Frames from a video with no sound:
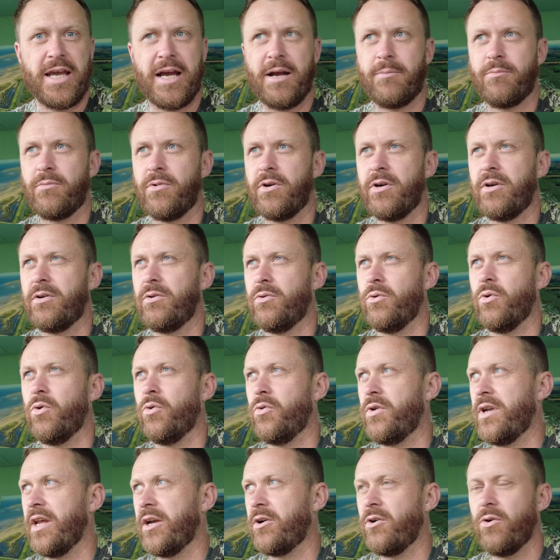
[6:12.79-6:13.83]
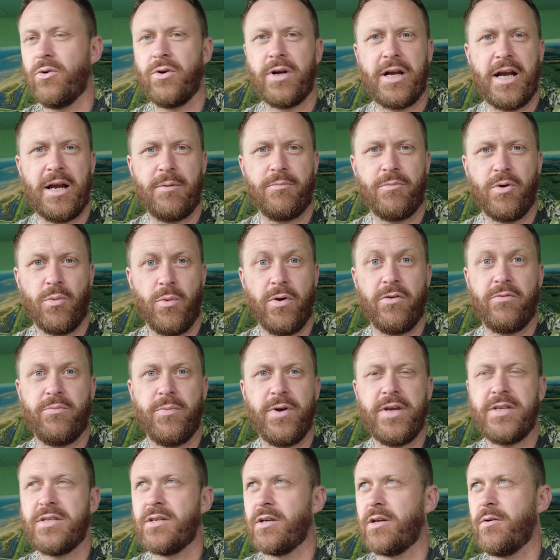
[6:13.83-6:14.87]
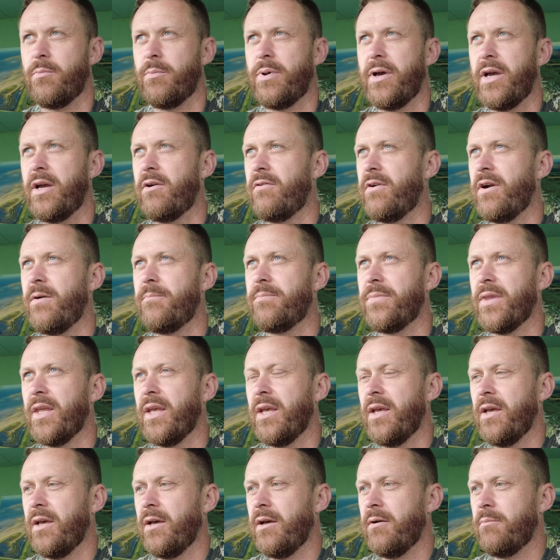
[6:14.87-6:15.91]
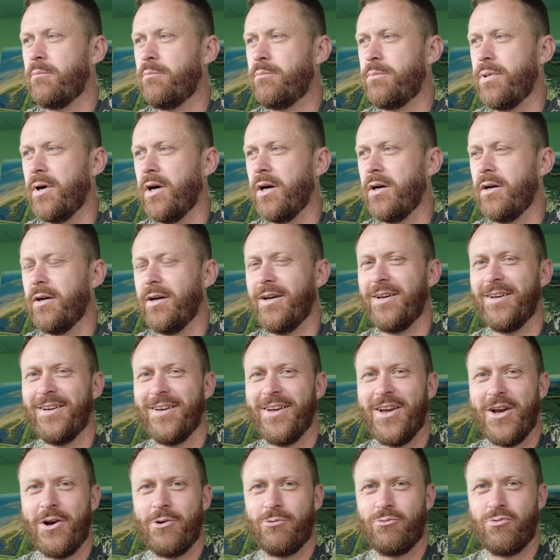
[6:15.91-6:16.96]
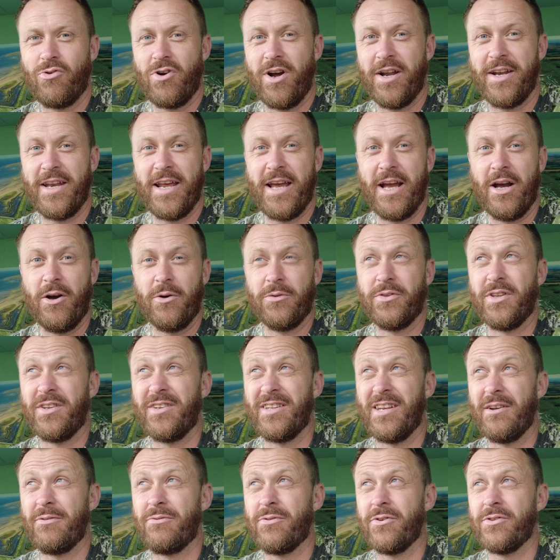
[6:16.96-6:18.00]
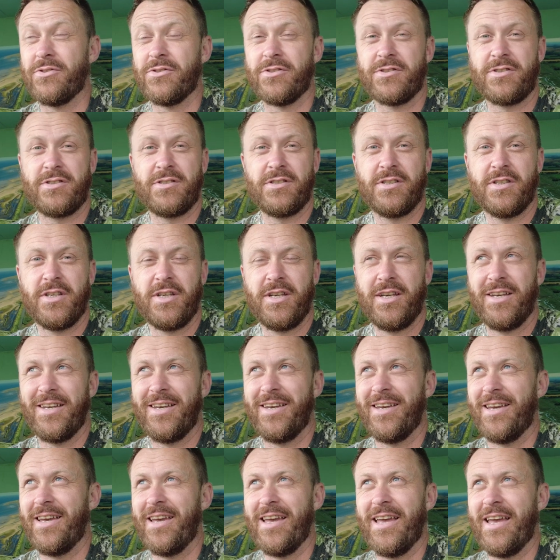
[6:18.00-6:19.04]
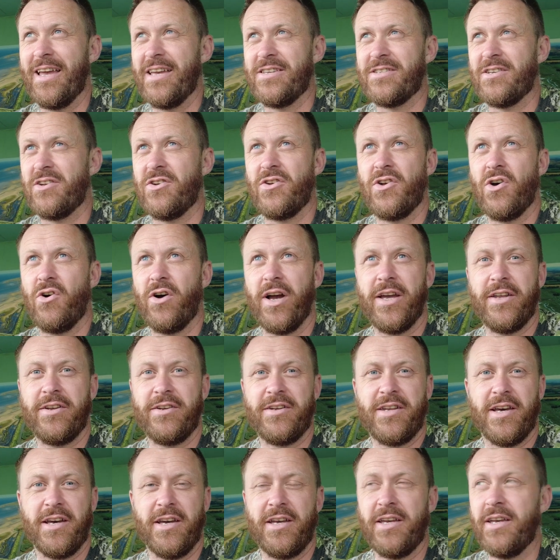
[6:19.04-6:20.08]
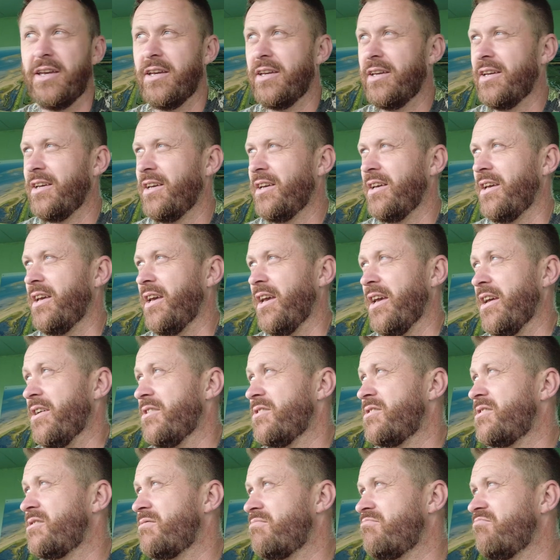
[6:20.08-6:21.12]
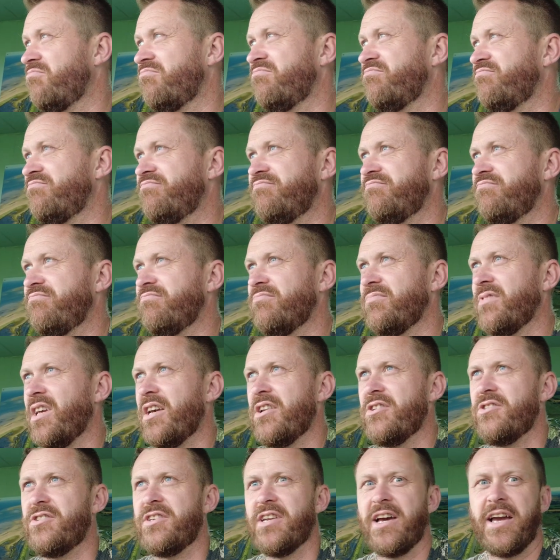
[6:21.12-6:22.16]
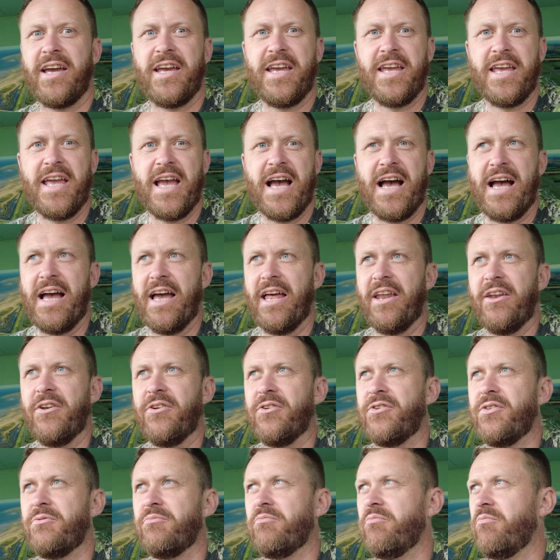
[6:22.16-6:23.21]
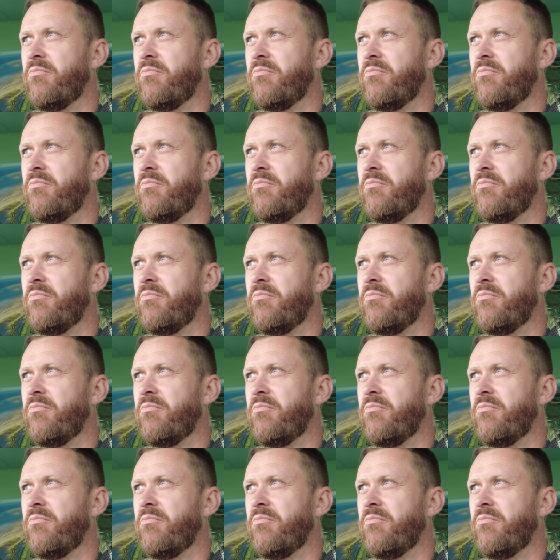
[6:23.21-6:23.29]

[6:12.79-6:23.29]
camera or Nikon camera with me to compare it. But right now, the difference isn't night and day. It's day and